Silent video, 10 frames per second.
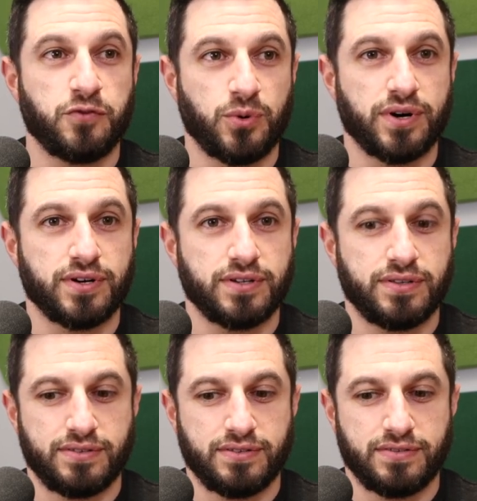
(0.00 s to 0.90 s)
for
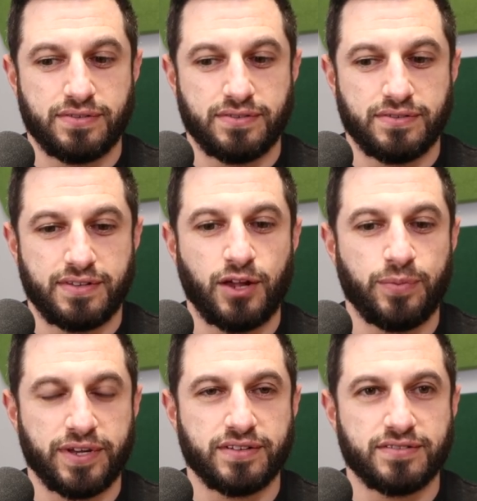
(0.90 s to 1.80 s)

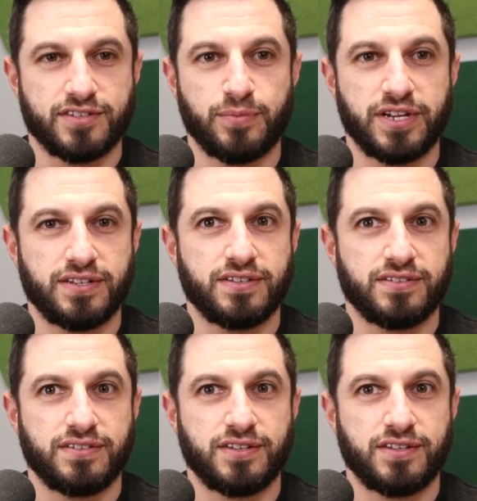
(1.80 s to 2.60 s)
helping somebody